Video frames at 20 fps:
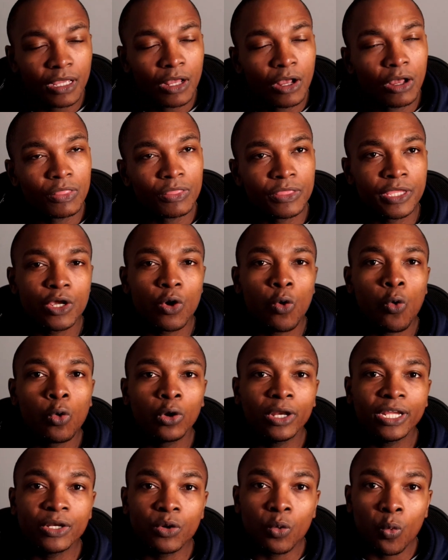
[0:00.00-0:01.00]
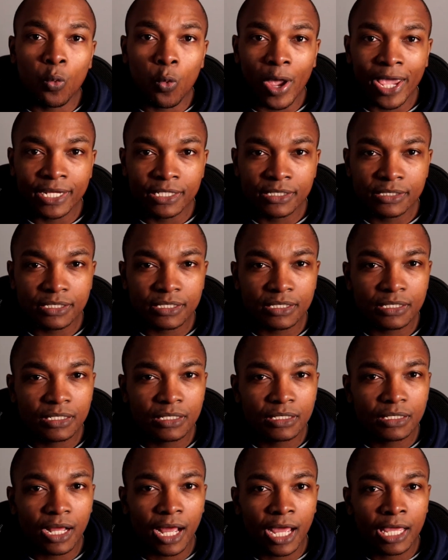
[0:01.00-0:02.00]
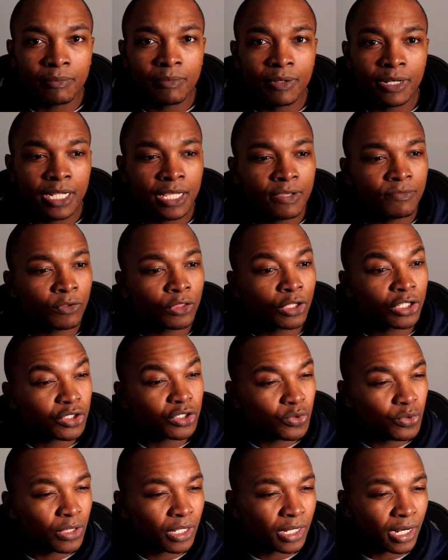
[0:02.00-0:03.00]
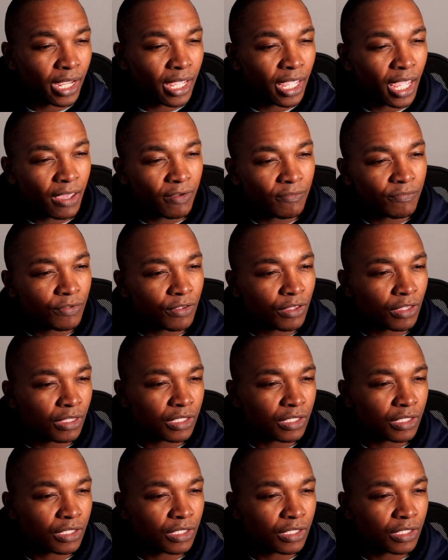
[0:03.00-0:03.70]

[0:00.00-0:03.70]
the all-in weight, I believe on the two that I have here,